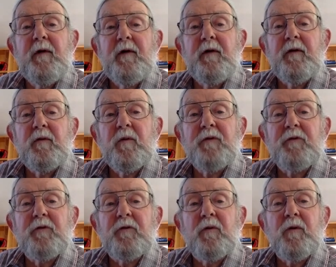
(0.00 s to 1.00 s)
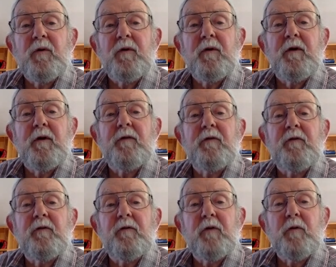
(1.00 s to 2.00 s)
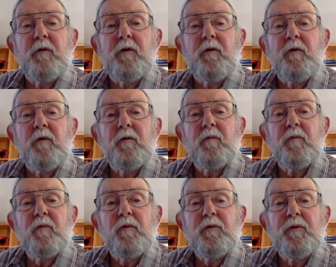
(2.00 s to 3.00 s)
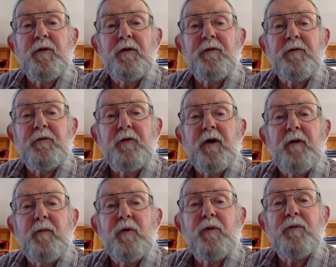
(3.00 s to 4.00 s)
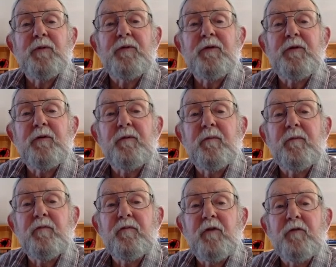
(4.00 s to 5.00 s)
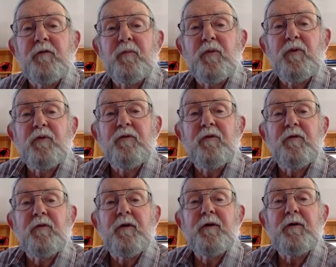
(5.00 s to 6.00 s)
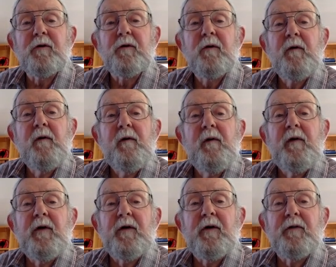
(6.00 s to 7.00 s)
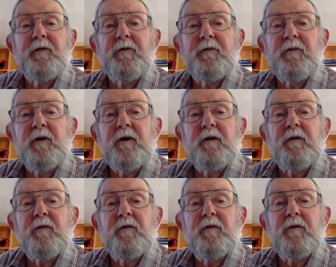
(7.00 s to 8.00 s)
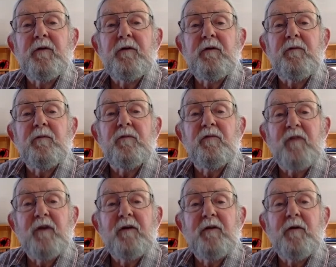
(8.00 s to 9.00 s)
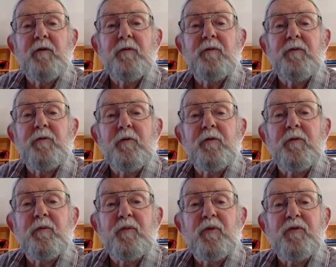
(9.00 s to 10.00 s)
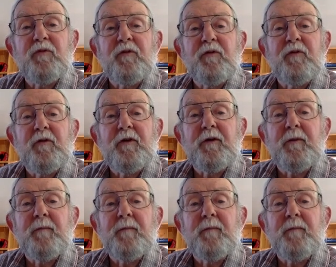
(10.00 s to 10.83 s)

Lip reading: It went to court, and the lower court ruled that the tribe owned the southern portion of the lake, and the state owned the northern portion of the lake.